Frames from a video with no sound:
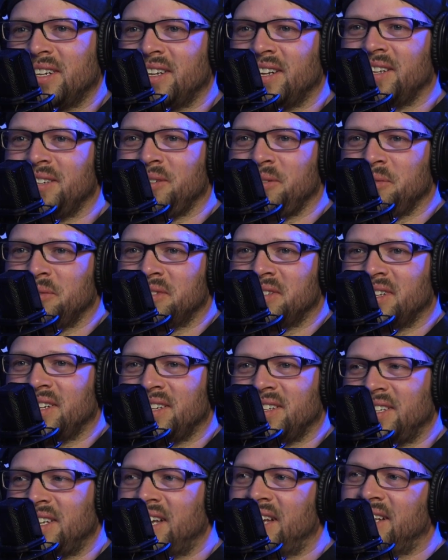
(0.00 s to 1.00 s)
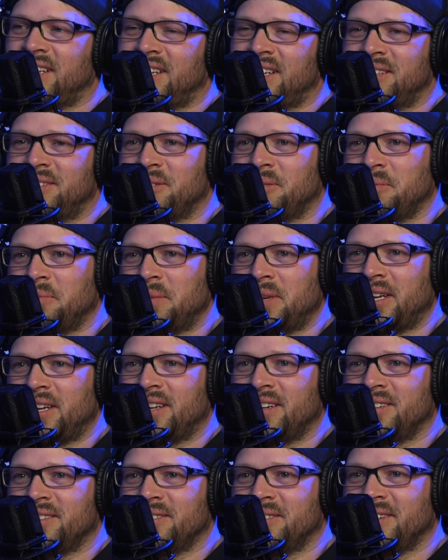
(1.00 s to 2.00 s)
And then you say, yeah, that don't
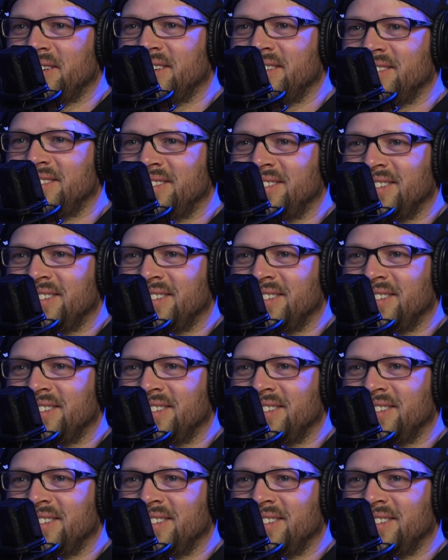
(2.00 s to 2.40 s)
matter, right?